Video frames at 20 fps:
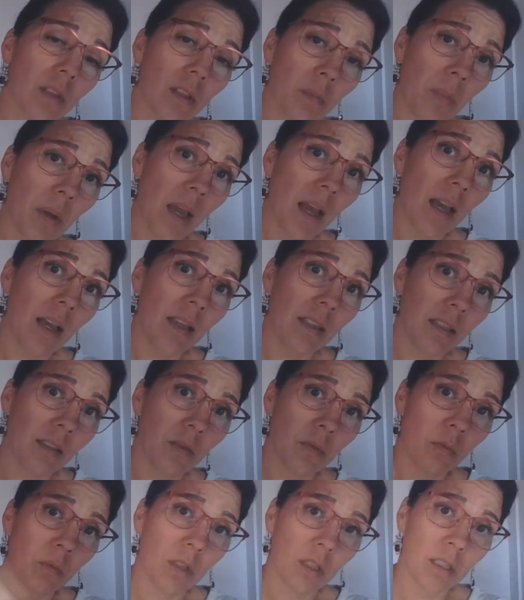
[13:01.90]
The past
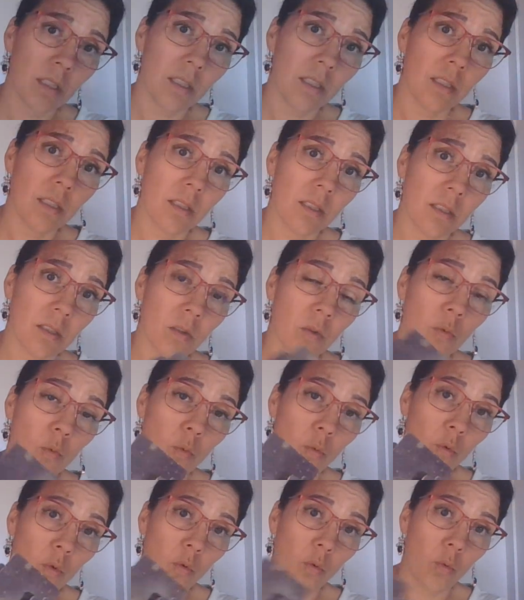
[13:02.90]
was,
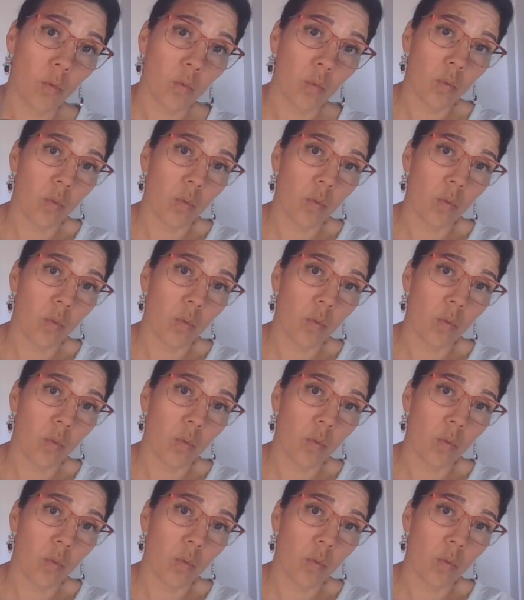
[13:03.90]
woo.